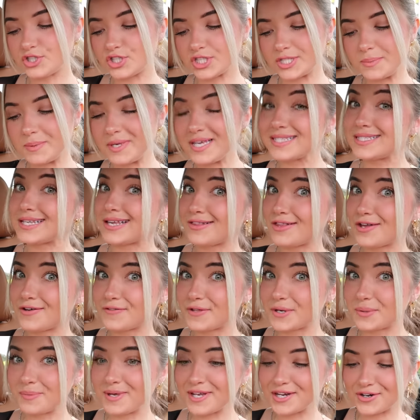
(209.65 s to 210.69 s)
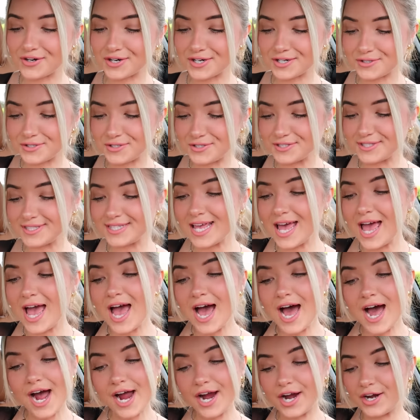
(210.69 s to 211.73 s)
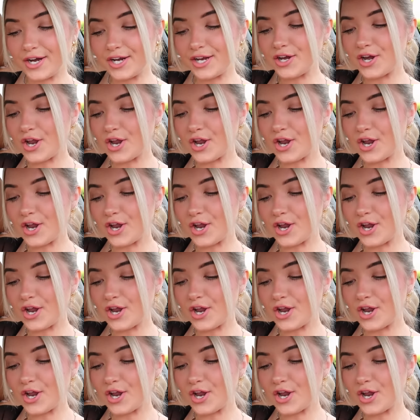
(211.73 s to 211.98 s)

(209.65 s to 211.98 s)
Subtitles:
Just because I love their McGriddles, I already